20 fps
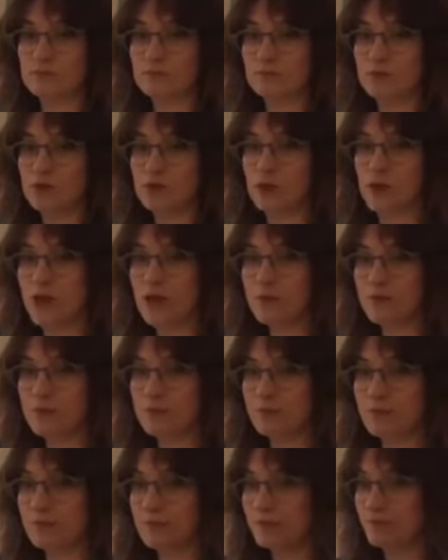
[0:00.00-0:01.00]
Okay?
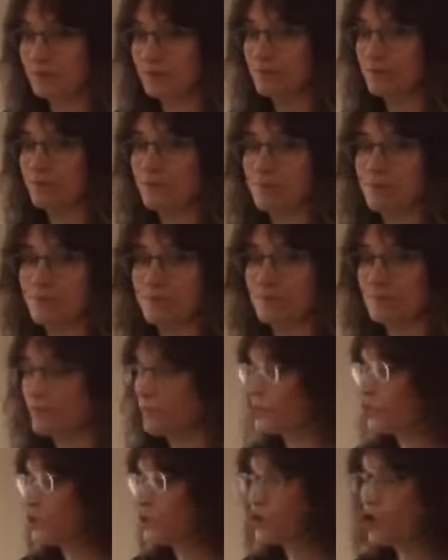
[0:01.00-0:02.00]

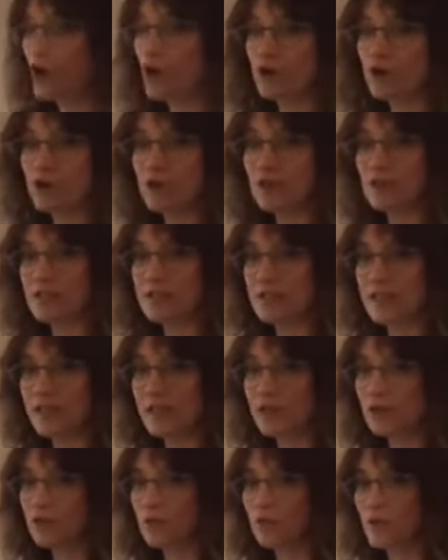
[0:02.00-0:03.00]
So turn the design
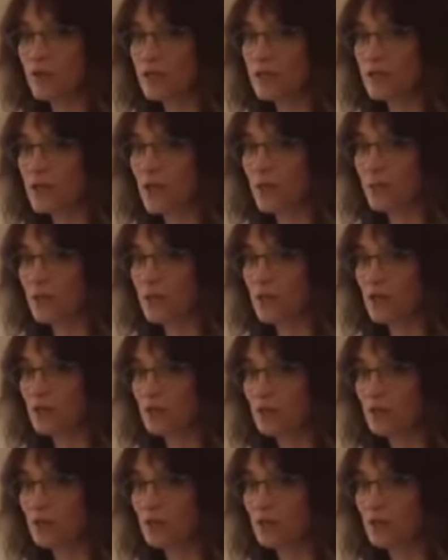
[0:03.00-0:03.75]
over on its tummy,